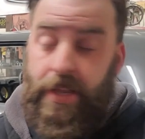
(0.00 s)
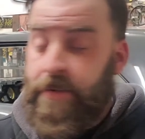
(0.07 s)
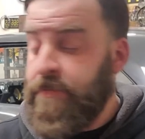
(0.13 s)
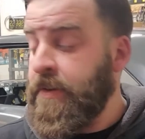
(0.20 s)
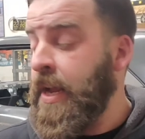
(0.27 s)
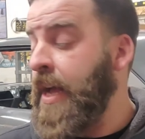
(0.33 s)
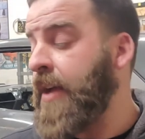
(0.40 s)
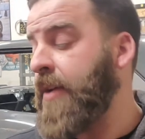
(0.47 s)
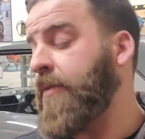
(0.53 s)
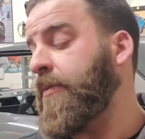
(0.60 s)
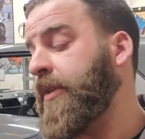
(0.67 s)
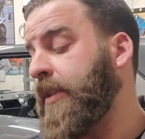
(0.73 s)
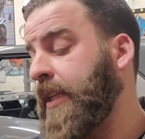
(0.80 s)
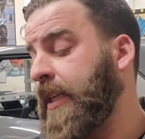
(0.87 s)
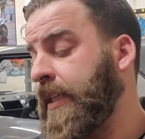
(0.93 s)
If not,
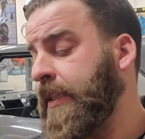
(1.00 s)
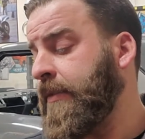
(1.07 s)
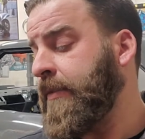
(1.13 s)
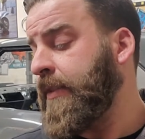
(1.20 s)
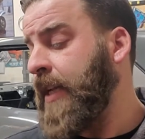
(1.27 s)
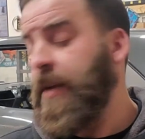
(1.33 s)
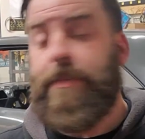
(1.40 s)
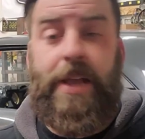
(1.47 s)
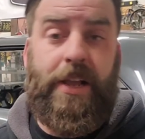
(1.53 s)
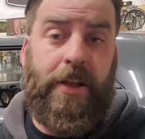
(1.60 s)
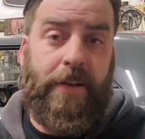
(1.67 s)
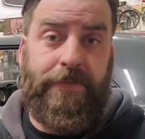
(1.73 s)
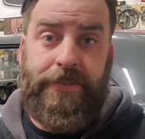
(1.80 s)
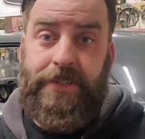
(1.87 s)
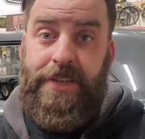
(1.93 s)
we'll take it back
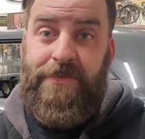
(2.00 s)
off and see